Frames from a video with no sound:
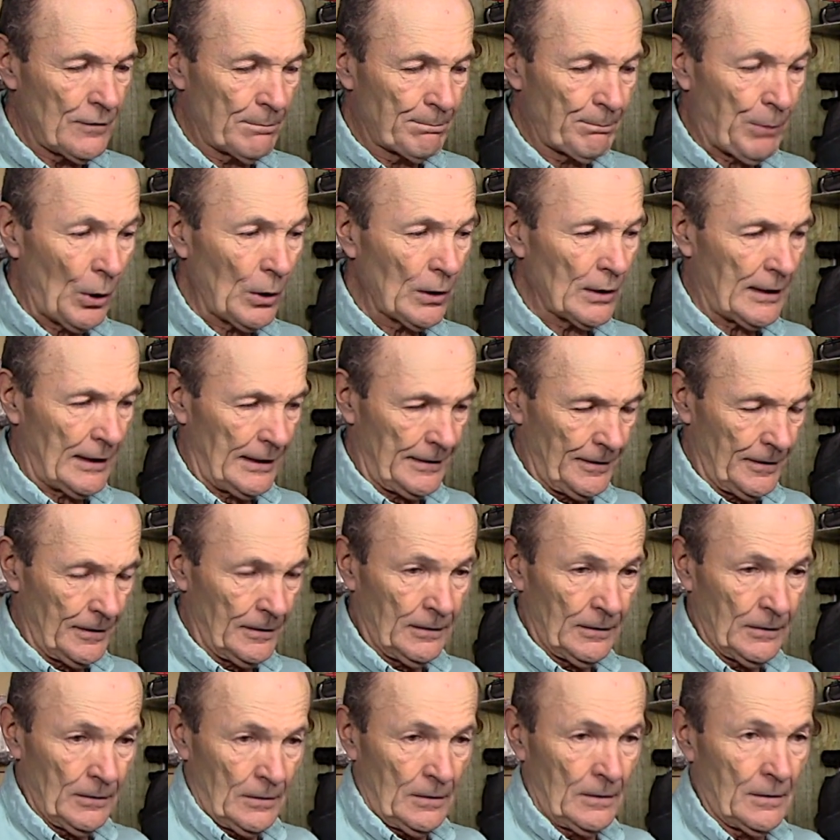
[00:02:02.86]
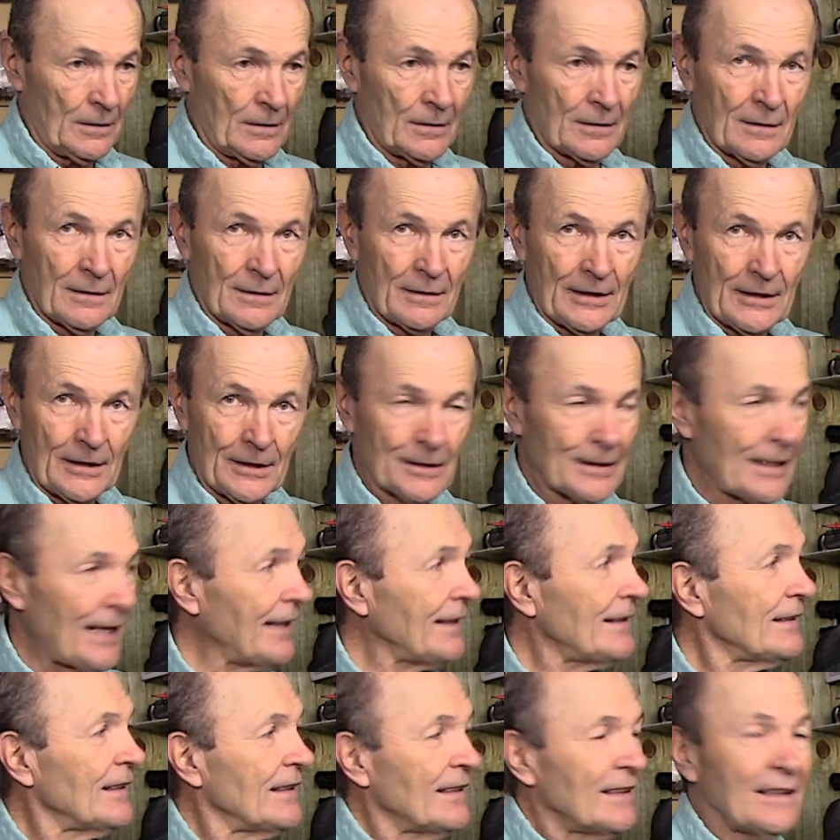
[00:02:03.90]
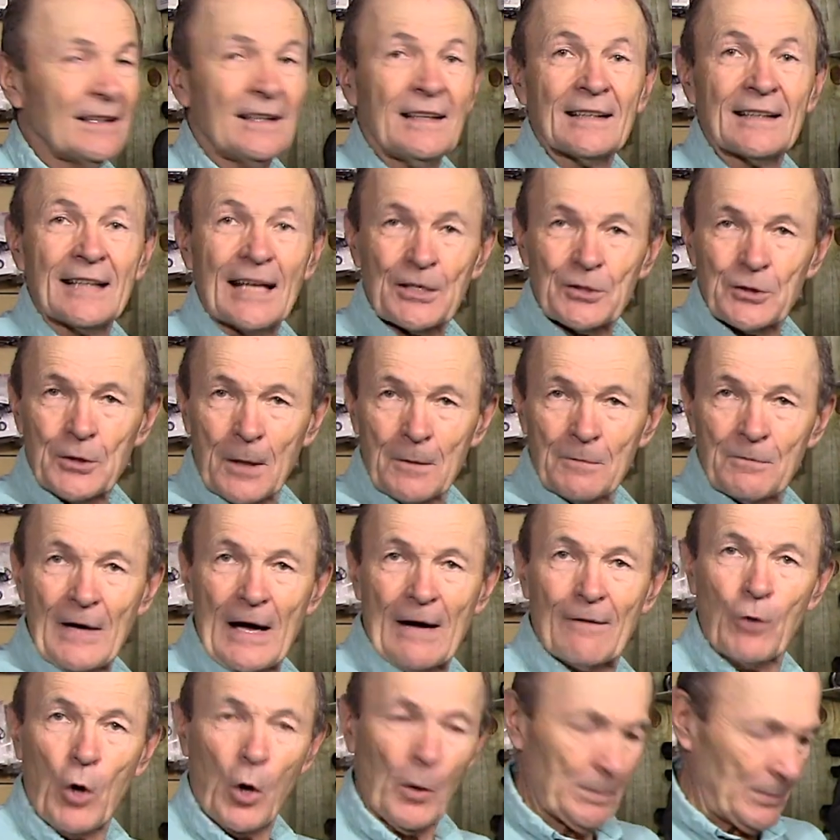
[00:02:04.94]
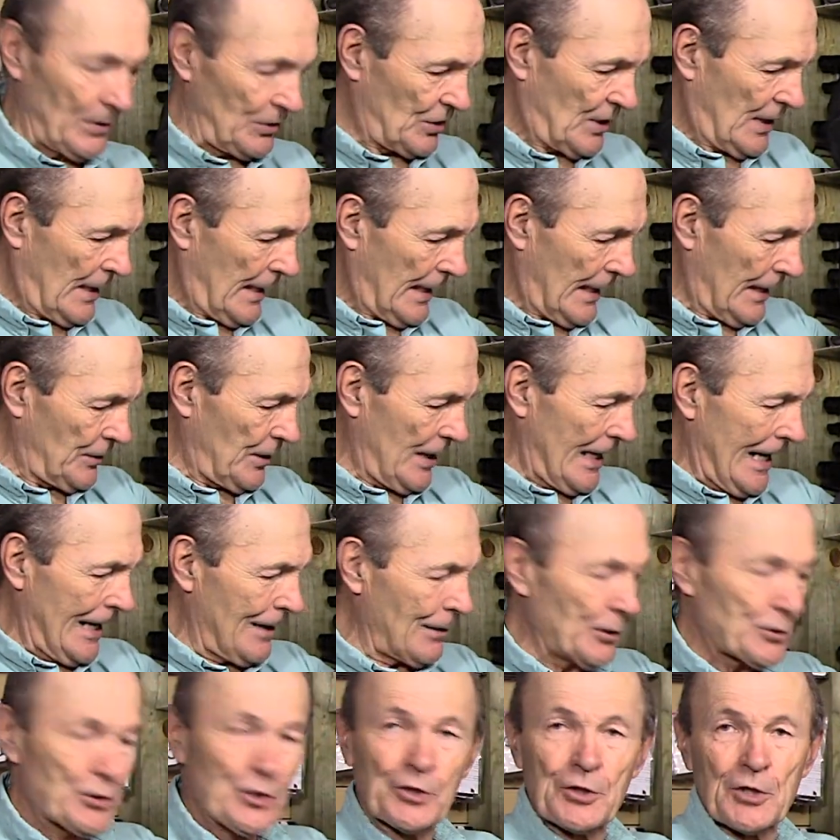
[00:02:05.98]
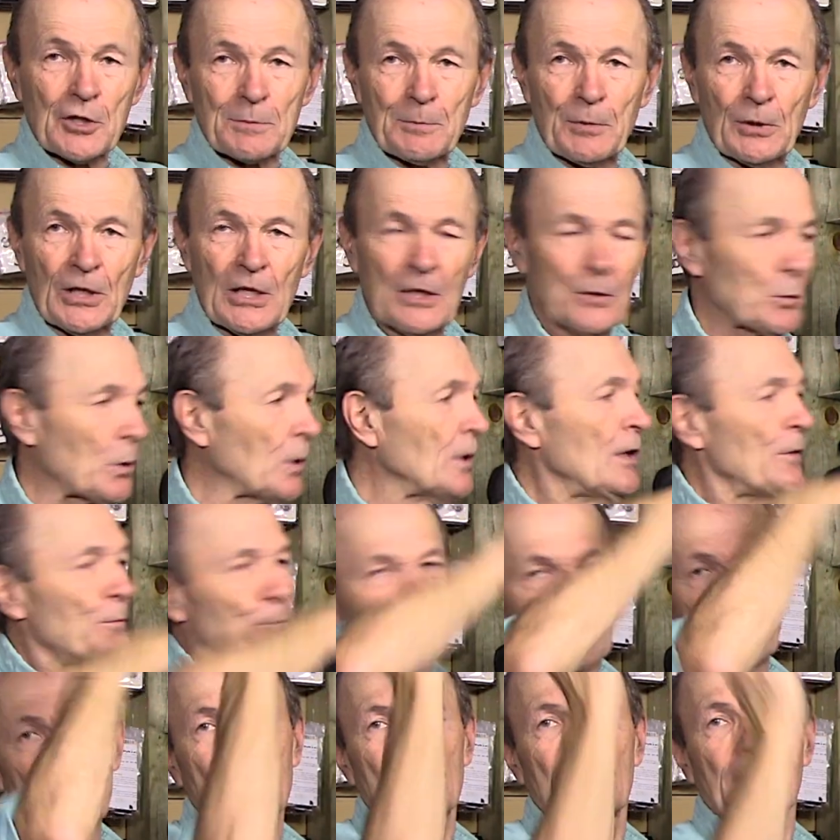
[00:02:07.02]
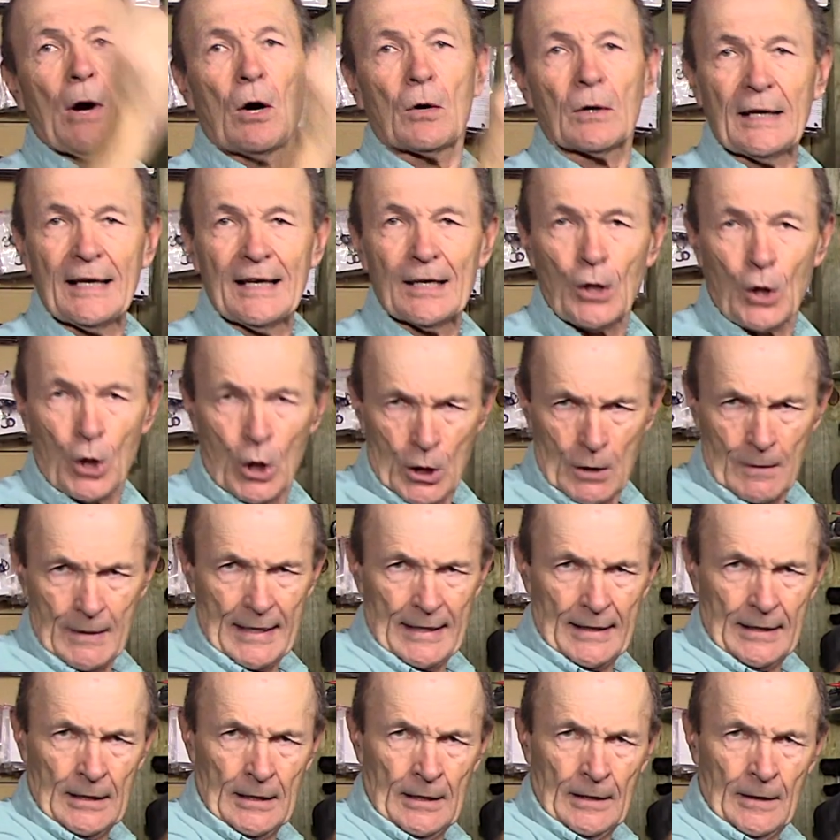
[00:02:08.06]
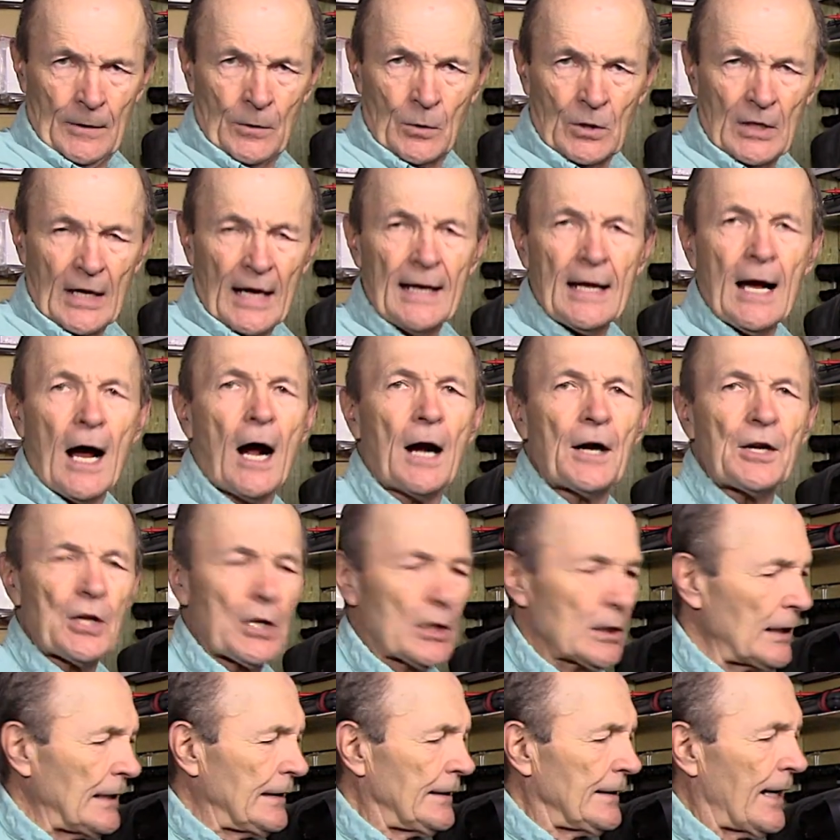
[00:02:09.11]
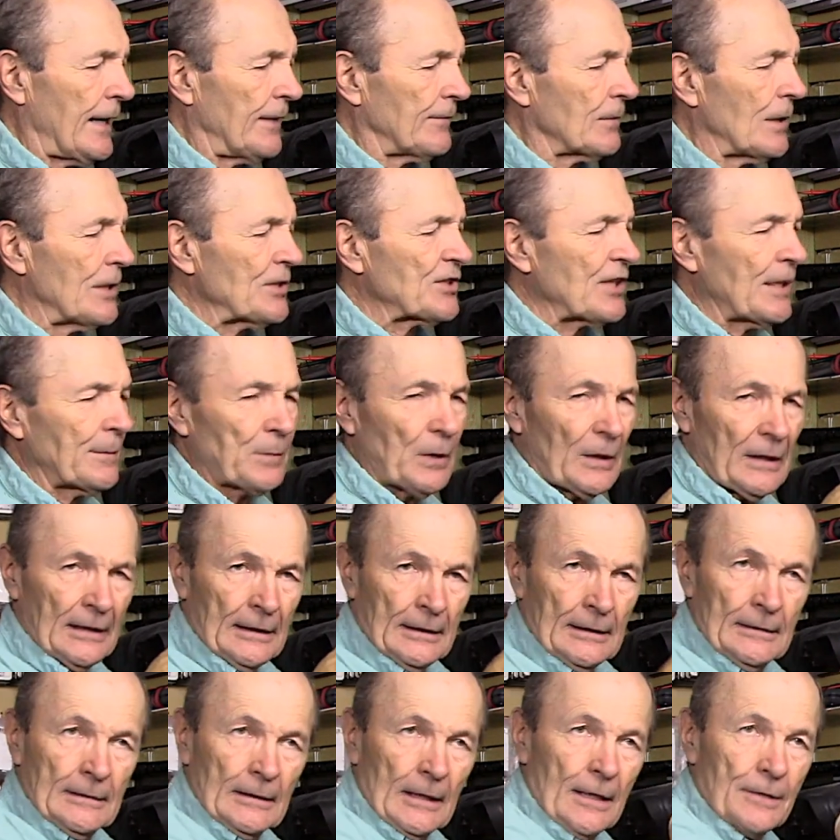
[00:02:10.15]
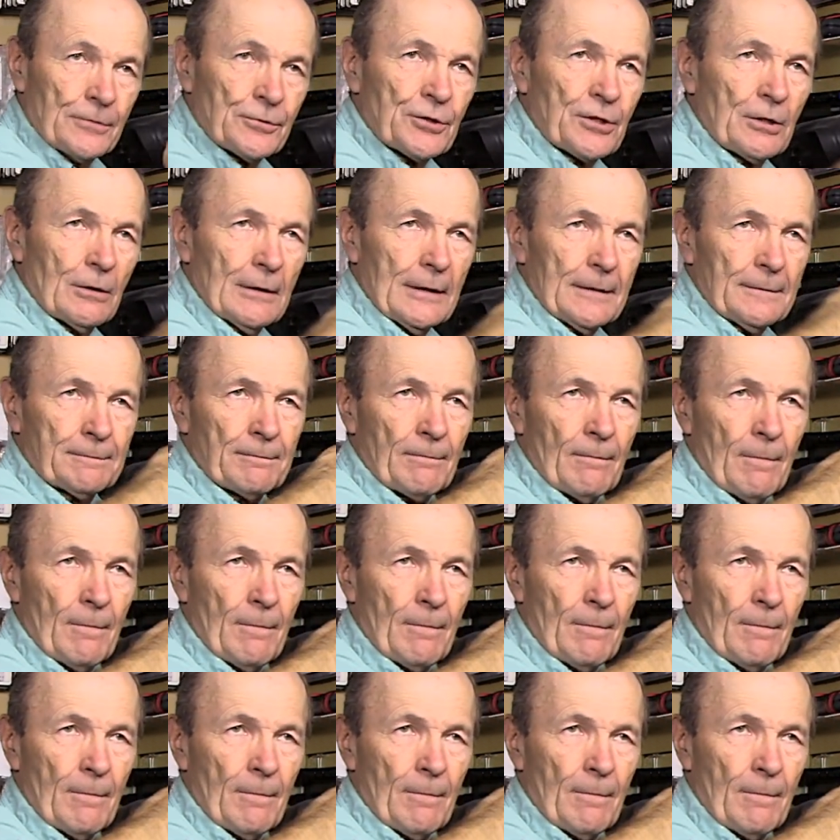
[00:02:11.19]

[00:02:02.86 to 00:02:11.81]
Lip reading: pull on here, you hear that? That dump valve opens, and the air that you just put in will come out in a hurry. Okay, how do you clean that? Very simply, unscrew it.